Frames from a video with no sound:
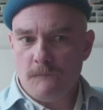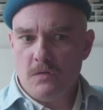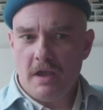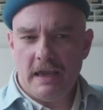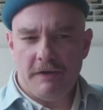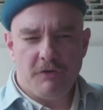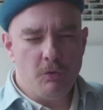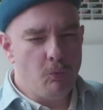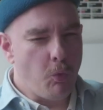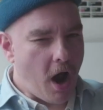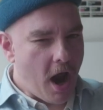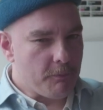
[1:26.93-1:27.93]
if you
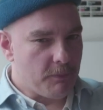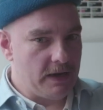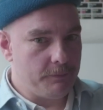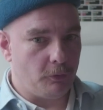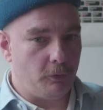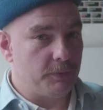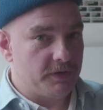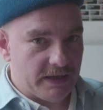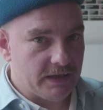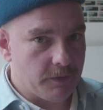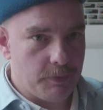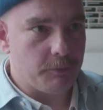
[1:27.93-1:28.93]
want people,
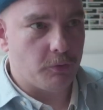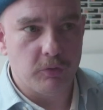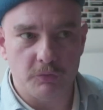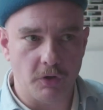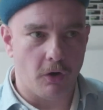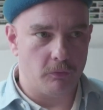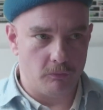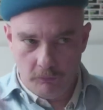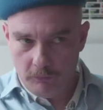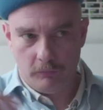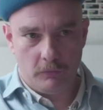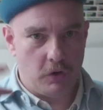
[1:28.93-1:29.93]
particularly people who don't
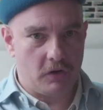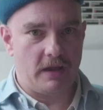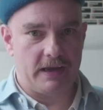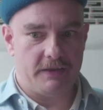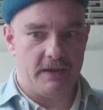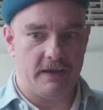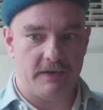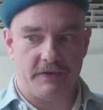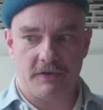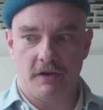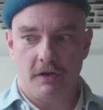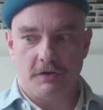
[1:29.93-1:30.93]
look like this
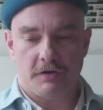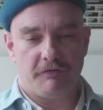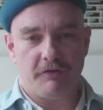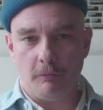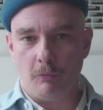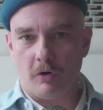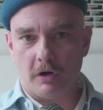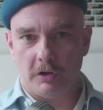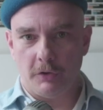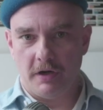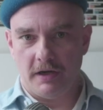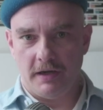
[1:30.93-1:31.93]
to feel more
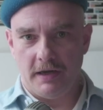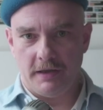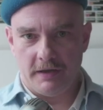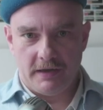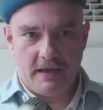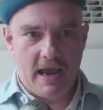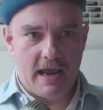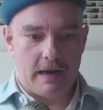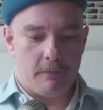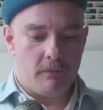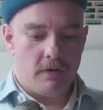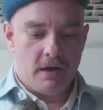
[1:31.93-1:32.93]
included in the
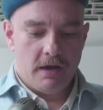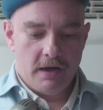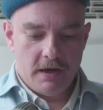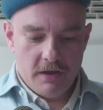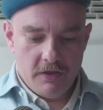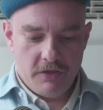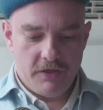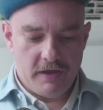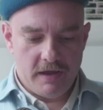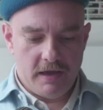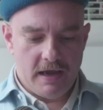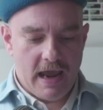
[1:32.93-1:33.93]
game,
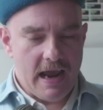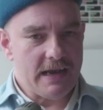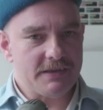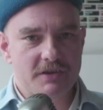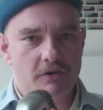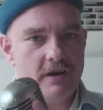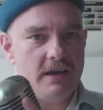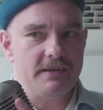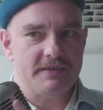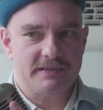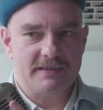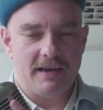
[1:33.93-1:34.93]
the answer
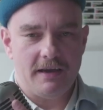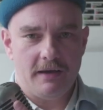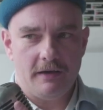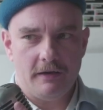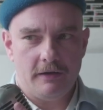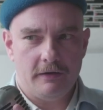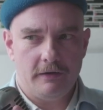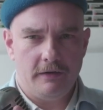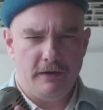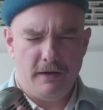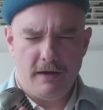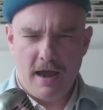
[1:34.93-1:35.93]
is to
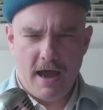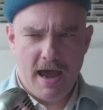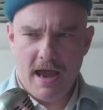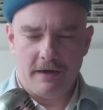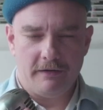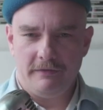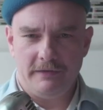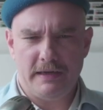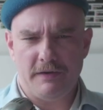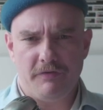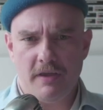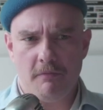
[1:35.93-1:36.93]
not
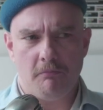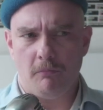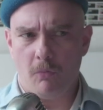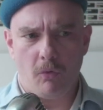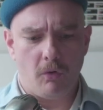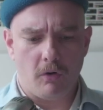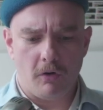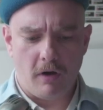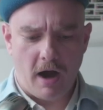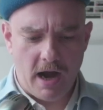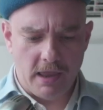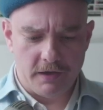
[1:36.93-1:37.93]
give them more
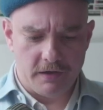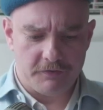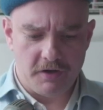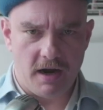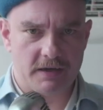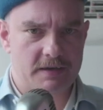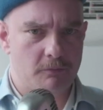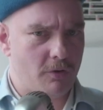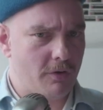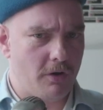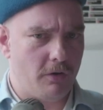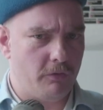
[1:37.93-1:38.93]
Island of Dr.
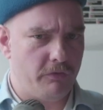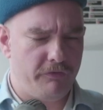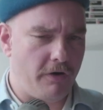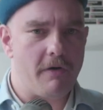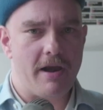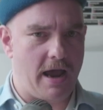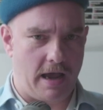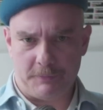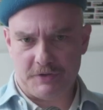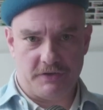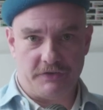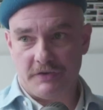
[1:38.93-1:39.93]
Moreau furry
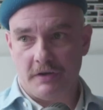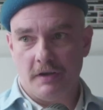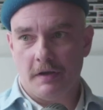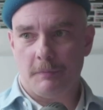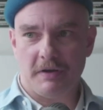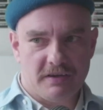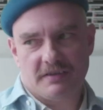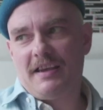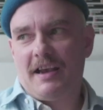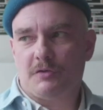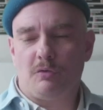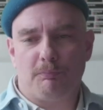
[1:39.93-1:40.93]
options because the
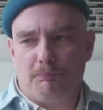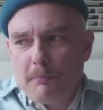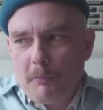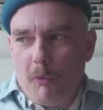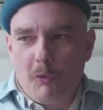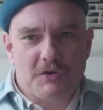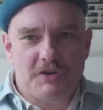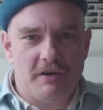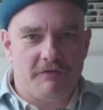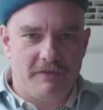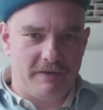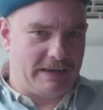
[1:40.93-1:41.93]
actual proportion
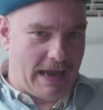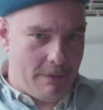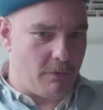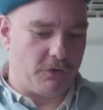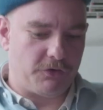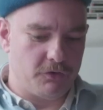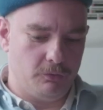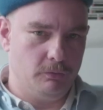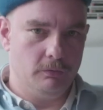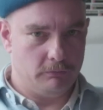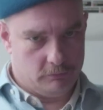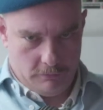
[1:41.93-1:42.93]
of gamers who
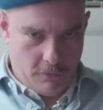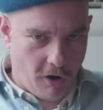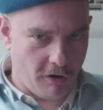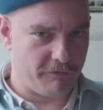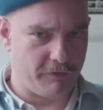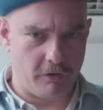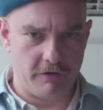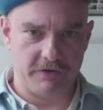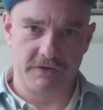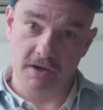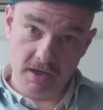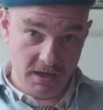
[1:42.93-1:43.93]
are
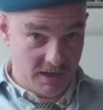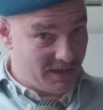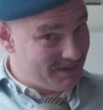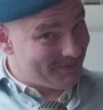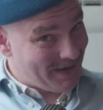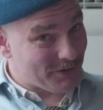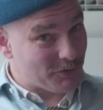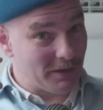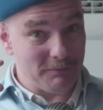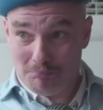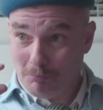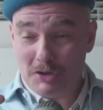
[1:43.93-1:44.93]
furries actually
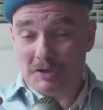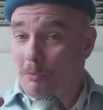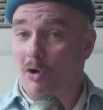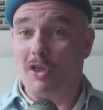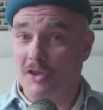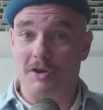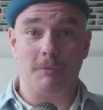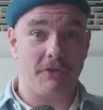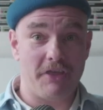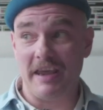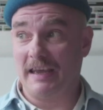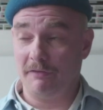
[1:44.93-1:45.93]
much smaller than you would
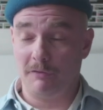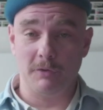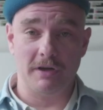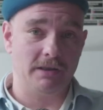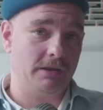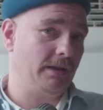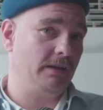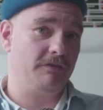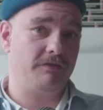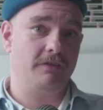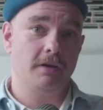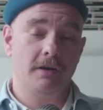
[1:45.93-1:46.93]
think if you didn't
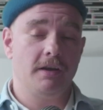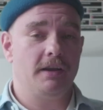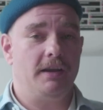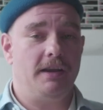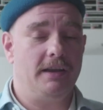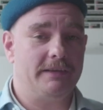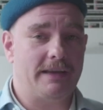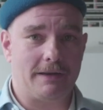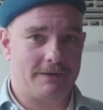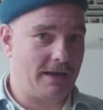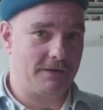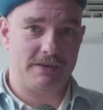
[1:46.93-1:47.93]
live in
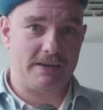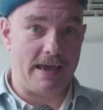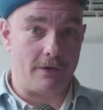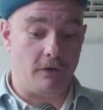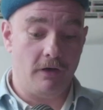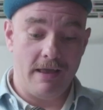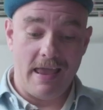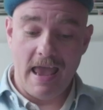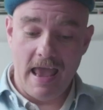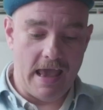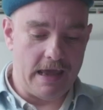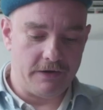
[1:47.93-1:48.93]
downtown Seattle.
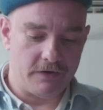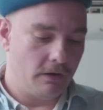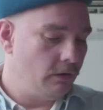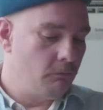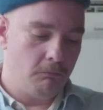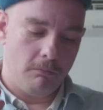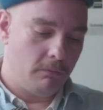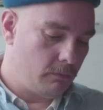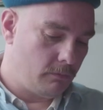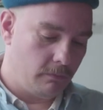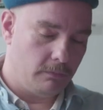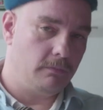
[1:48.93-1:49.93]
And
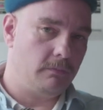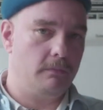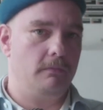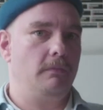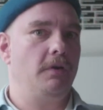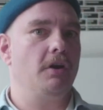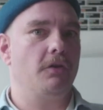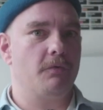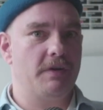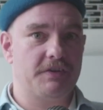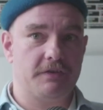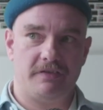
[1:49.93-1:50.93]
you know the
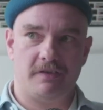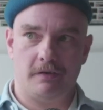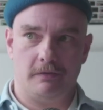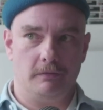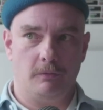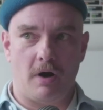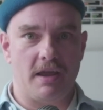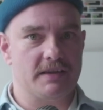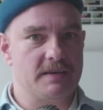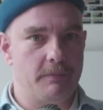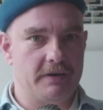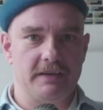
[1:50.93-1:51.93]
reason for why that's
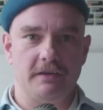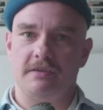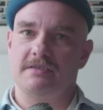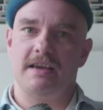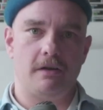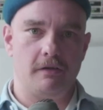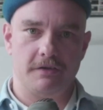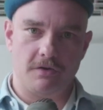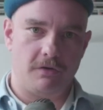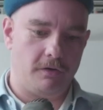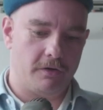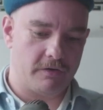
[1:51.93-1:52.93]
a big deal in Seattle is a
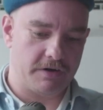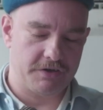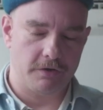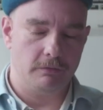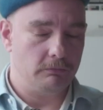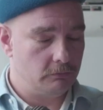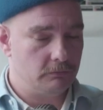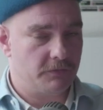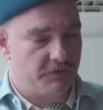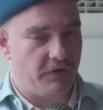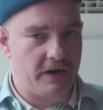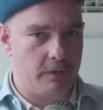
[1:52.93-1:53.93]
whole other issue. It's
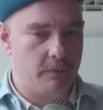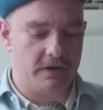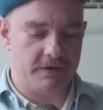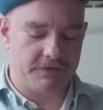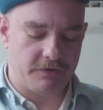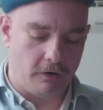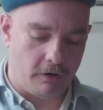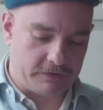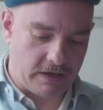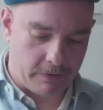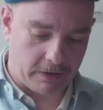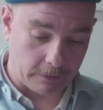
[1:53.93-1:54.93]
funny, but it's off
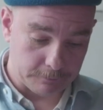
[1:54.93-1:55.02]
topic.